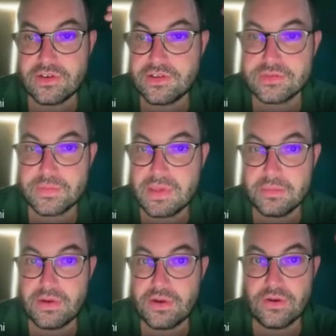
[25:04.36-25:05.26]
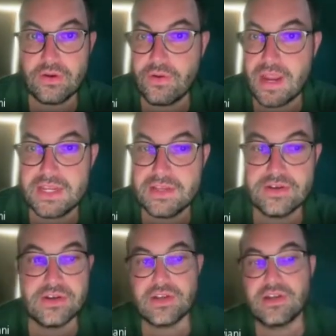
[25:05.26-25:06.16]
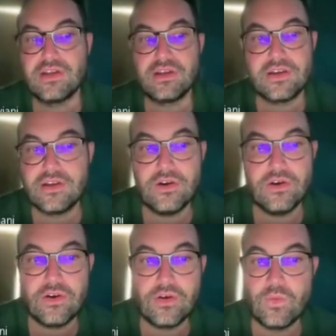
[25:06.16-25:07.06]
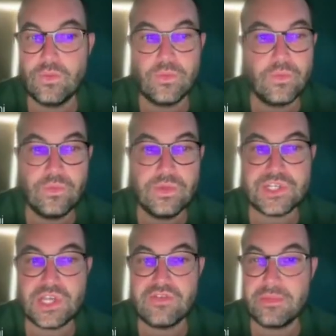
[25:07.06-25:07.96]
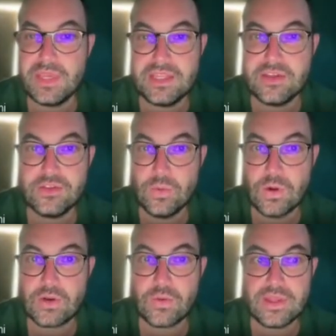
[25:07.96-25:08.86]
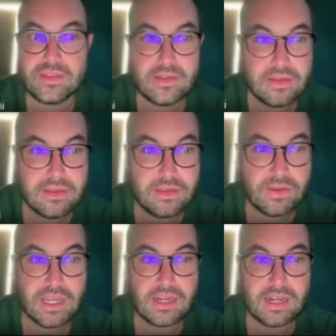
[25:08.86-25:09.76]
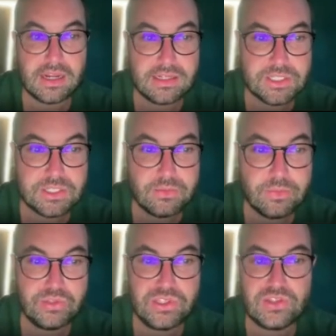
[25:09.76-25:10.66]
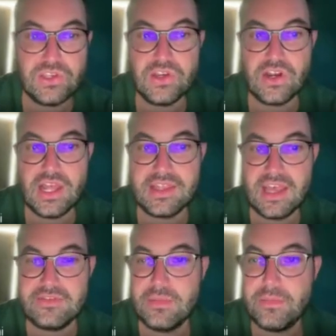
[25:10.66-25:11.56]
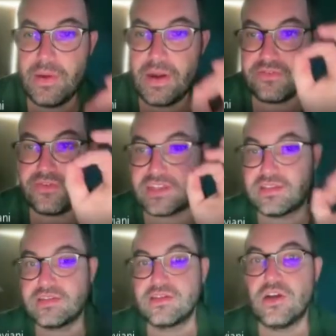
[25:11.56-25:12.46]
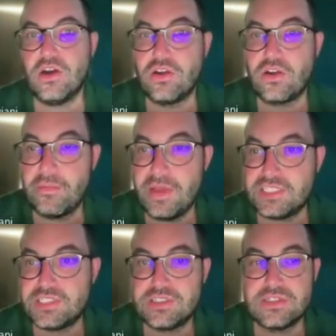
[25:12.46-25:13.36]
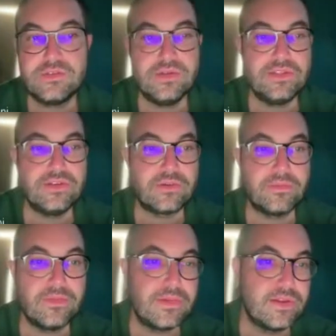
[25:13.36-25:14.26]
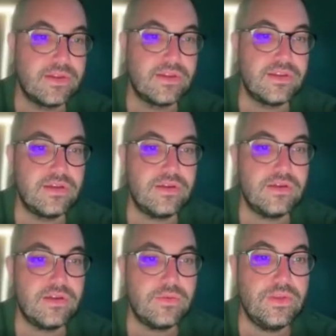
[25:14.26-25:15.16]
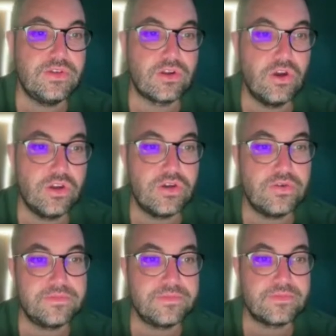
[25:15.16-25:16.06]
newspaper or radio, or whichever media you work with. You can put it here and have the perfect color match with your logo.